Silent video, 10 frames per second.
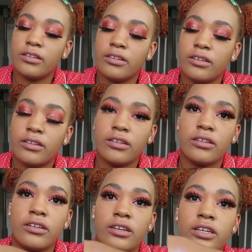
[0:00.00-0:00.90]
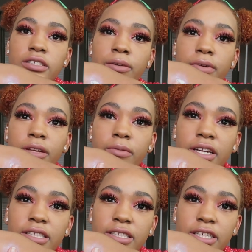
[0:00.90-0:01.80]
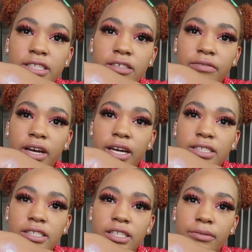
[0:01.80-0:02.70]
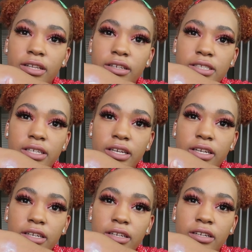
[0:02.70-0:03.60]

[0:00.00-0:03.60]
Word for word: there. Cause I really wanna intensify it to see what it looks like.